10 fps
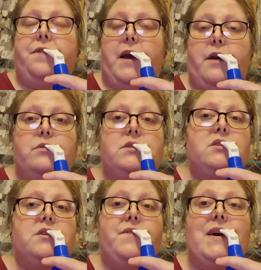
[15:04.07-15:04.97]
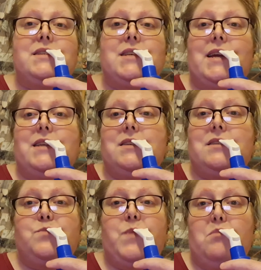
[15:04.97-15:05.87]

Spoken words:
thousands of ventilators